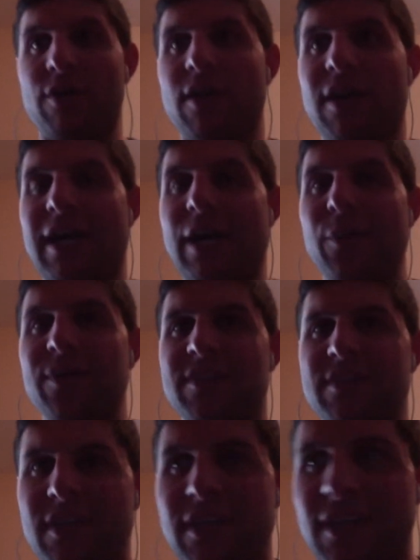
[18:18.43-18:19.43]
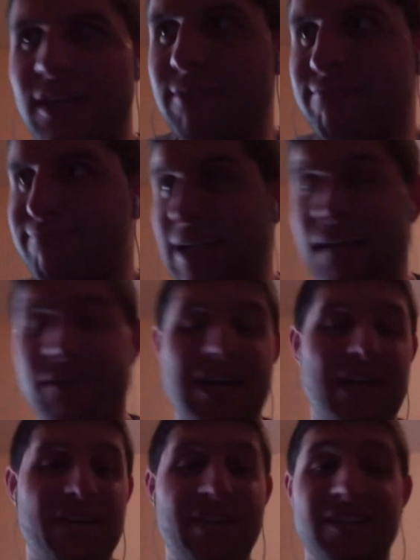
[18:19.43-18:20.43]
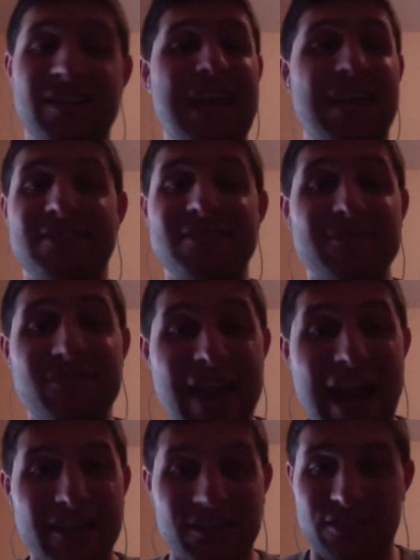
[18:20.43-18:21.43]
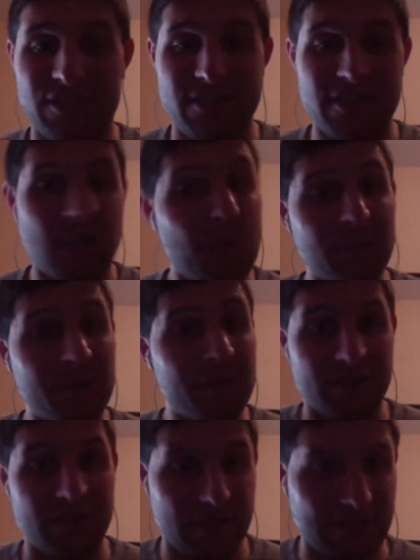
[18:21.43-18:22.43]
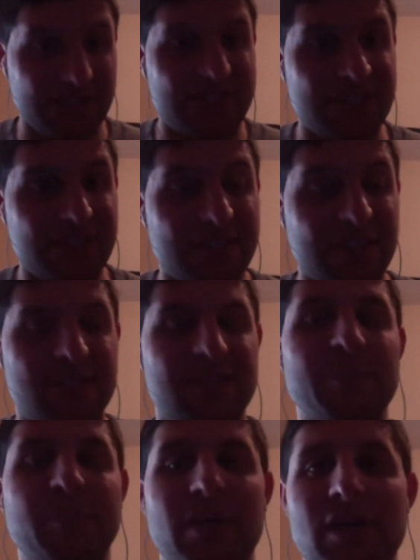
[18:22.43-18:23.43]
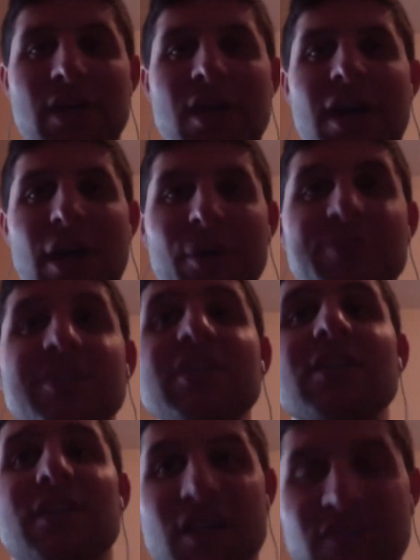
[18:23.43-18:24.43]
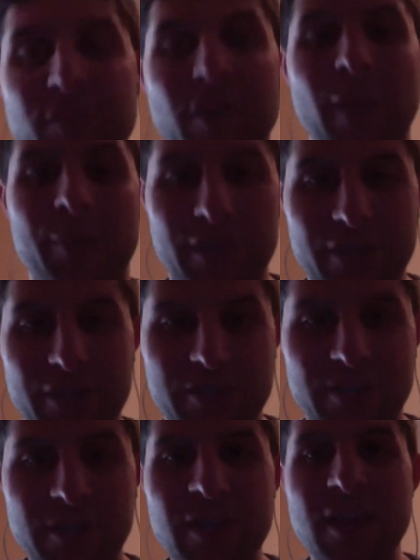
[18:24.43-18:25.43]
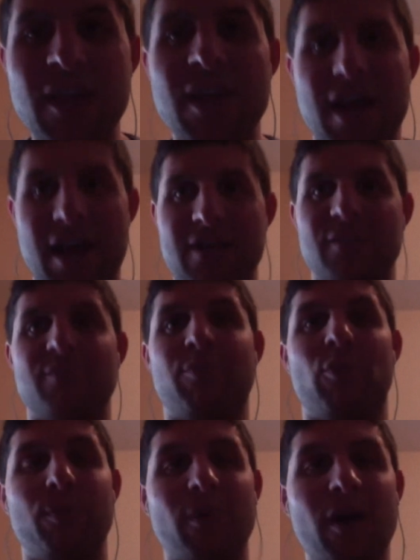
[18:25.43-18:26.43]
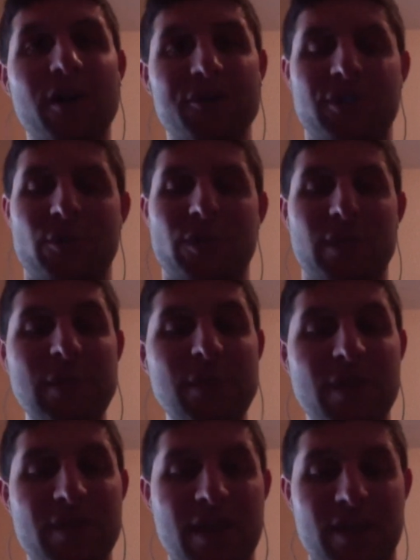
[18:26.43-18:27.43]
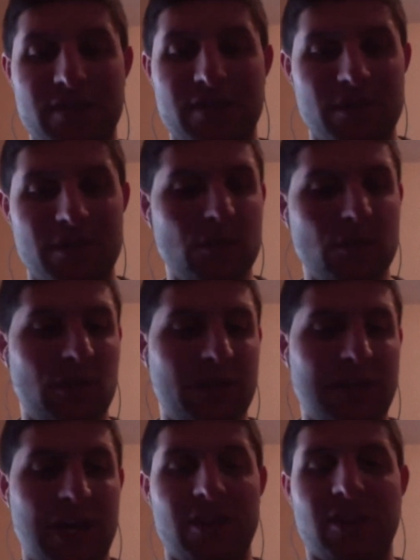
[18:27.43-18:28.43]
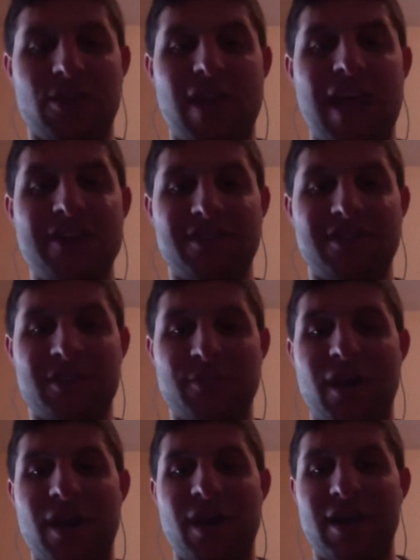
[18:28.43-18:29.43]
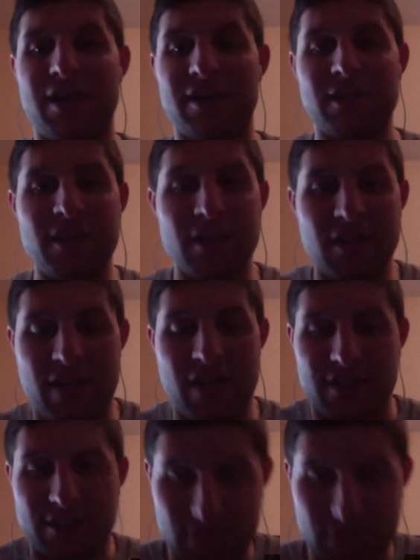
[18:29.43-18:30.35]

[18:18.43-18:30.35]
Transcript: I would say, I don't have the exact fact or the number, the statistic, but I would say a lot of our population has poor posture. What I mean by that is, you look at thoracic spine that's